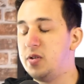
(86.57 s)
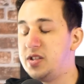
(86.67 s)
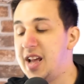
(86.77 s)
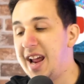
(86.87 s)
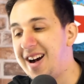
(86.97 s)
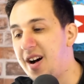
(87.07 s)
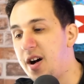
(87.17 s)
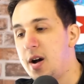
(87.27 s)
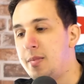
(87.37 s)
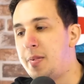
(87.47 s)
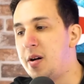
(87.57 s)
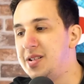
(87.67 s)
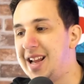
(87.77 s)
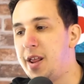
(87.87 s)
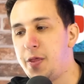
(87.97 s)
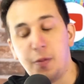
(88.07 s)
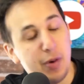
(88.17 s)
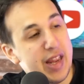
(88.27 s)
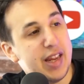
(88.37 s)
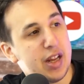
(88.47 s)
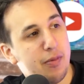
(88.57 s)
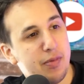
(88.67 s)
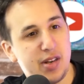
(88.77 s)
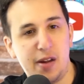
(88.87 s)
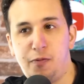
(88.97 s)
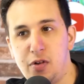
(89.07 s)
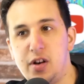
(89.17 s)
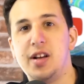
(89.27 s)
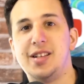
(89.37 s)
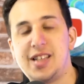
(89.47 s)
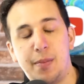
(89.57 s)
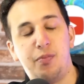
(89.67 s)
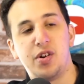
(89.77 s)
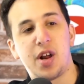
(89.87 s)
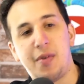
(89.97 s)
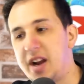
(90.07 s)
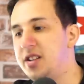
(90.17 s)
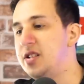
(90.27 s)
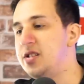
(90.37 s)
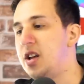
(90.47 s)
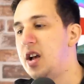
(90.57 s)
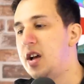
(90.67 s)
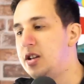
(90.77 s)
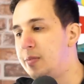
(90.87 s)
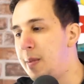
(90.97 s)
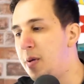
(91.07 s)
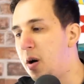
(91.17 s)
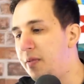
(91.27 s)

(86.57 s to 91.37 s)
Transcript: So they are proposing 3 different separate directors to be put on